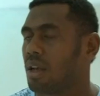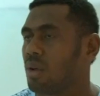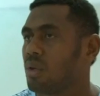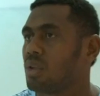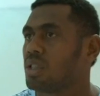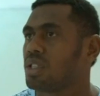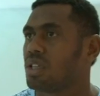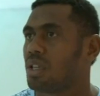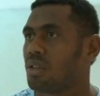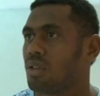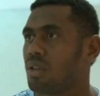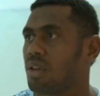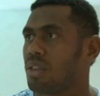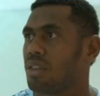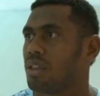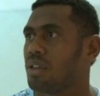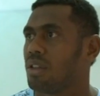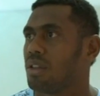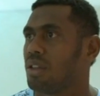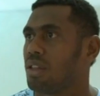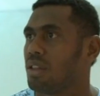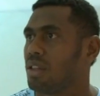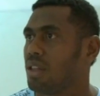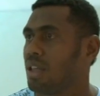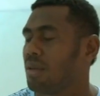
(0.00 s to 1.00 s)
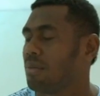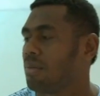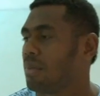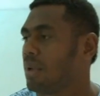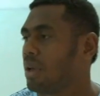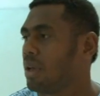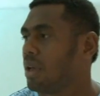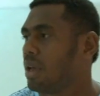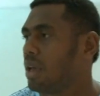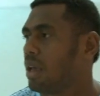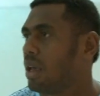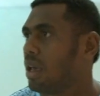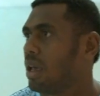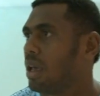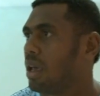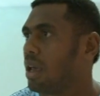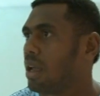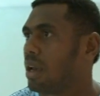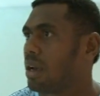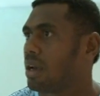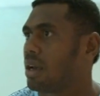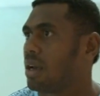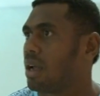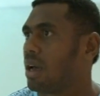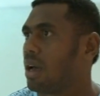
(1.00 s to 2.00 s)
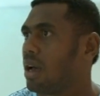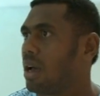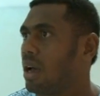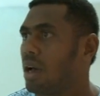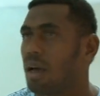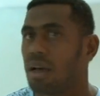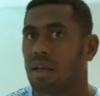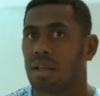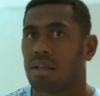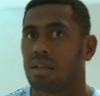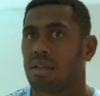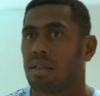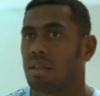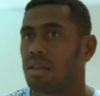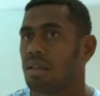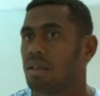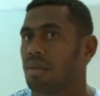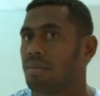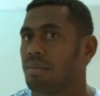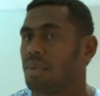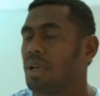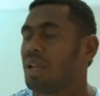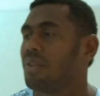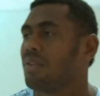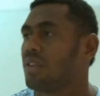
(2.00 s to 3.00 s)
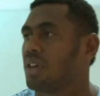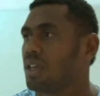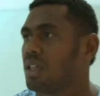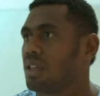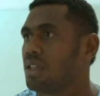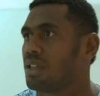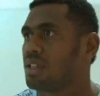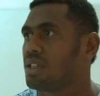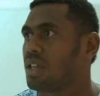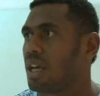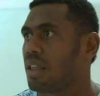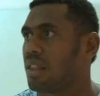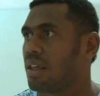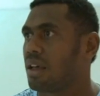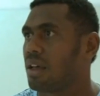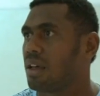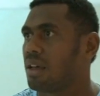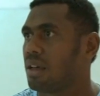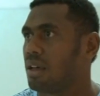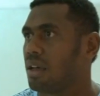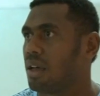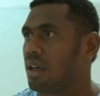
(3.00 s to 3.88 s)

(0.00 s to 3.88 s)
we share together in the team, and believing in each other,